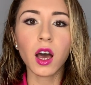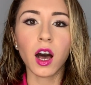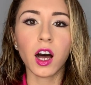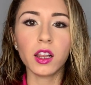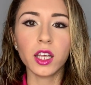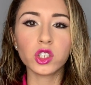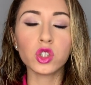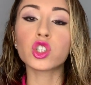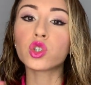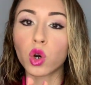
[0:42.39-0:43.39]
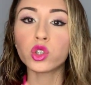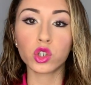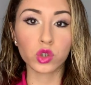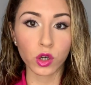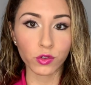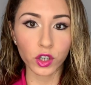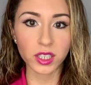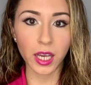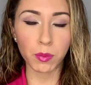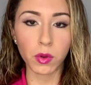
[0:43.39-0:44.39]
Uh, let's use a grocery store, for
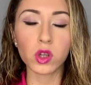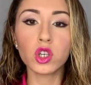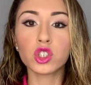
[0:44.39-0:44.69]
example.